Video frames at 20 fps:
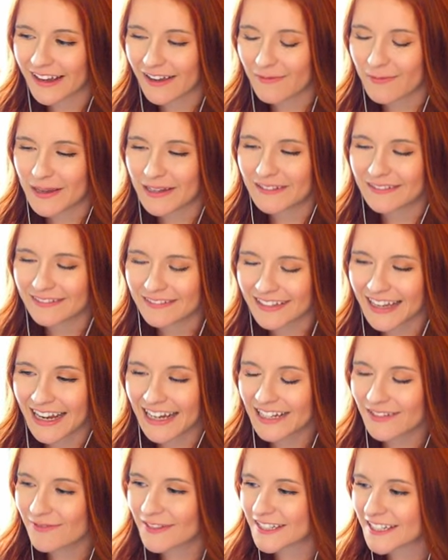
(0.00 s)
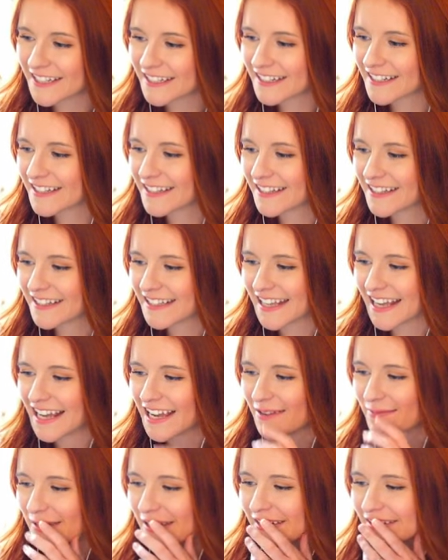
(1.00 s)
I've been kind of addicted to this
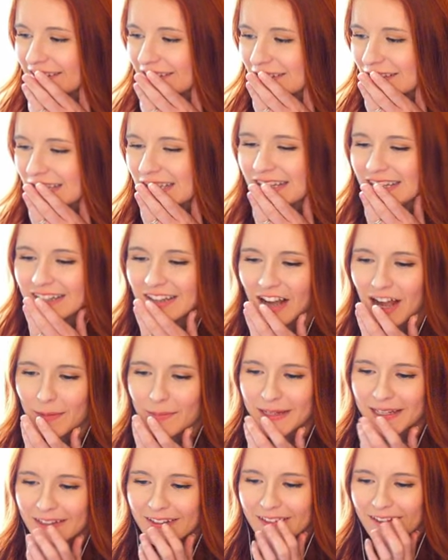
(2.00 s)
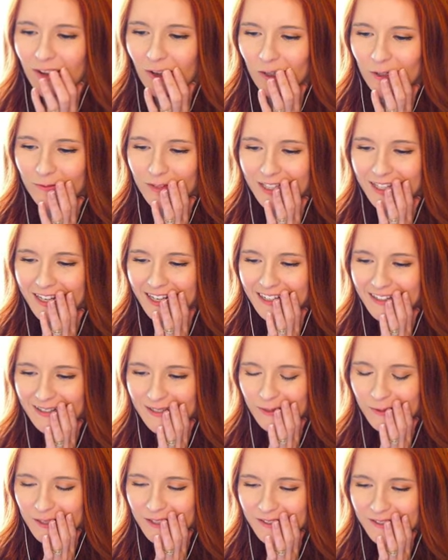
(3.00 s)
game and just adopting all of the
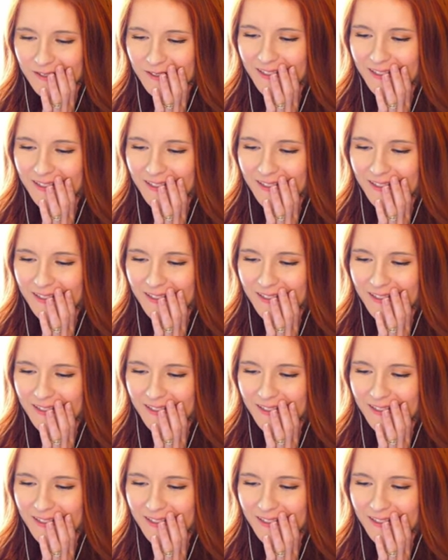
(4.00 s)
dinosaurs.